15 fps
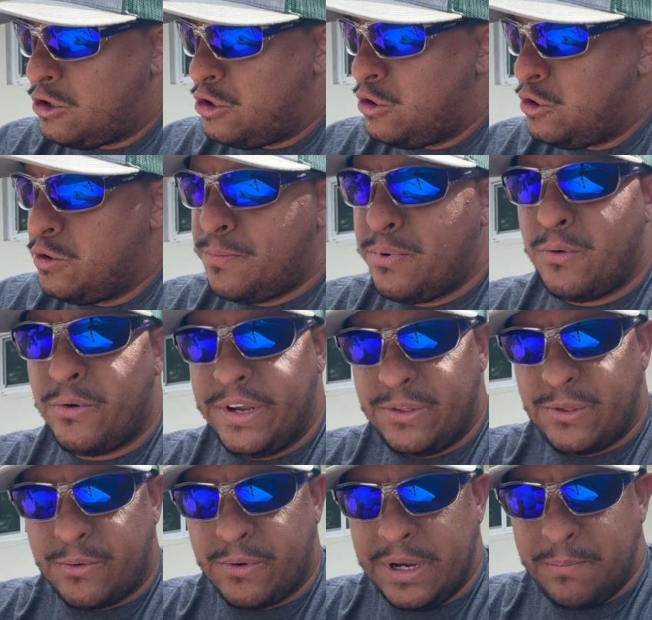
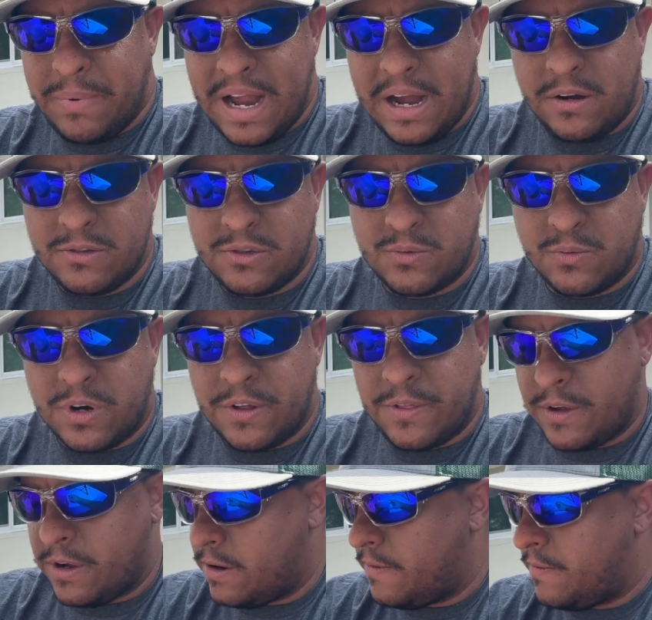2.3 pounds worth
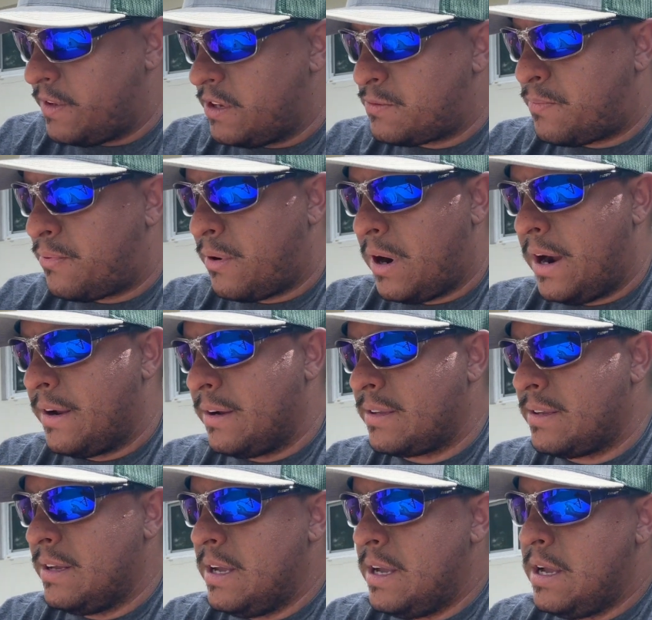of this product.
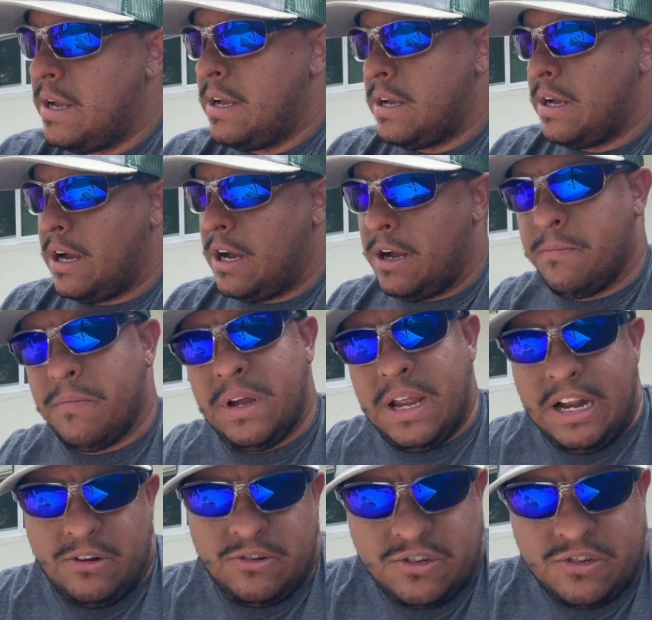And I'll